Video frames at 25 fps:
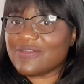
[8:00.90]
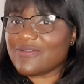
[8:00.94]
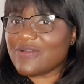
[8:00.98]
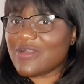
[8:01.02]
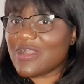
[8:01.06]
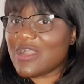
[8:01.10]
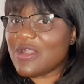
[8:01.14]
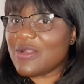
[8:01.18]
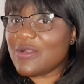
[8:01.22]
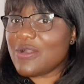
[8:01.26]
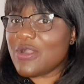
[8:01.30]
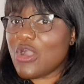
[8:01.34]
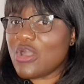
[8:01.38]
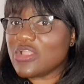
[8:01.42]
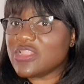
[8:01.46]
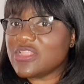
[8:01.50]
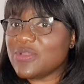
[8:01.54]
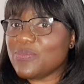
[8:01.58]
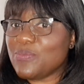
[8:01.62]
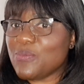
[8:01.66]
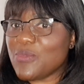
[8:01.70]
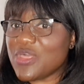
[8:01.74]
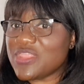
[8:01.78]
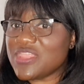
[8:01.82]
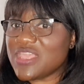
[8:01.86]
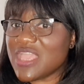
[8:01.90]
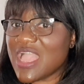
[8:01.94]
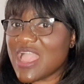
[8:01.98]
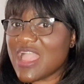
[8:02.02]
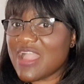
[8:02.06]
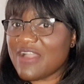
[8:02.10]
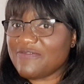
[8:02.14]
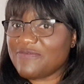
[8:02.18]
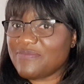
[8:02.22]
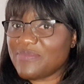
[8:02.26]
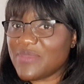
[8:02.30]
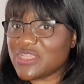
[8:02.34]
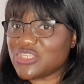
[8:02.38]
all the money I
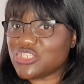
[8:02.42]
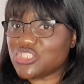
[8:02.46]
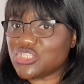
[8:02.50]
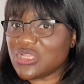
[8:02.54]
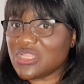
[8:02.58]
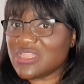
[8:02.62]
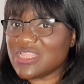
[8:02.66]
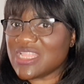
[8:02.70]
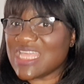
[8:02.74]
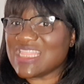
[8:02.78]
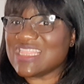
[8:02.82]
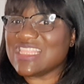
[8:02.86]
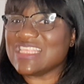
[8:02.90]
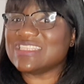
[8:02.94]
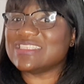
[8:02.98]
have mentioned now